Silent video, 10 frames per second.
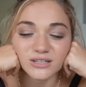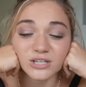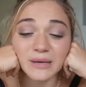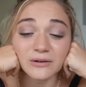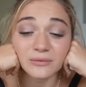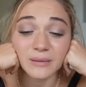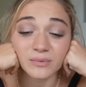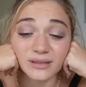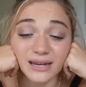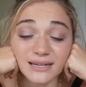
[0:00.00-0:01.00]
You may
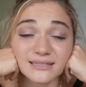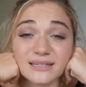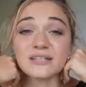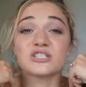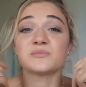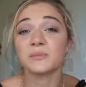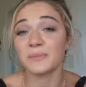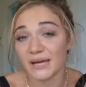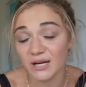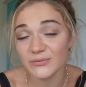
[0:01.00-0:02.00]
remember that I said to
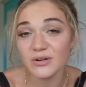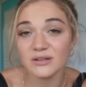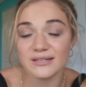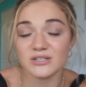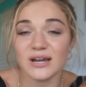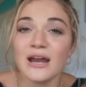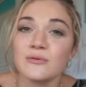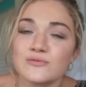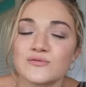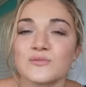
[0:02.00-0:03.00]
prepare for a laser hair
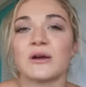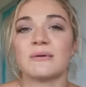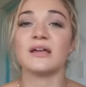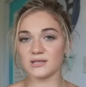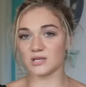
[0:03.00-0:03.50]
removal appointment,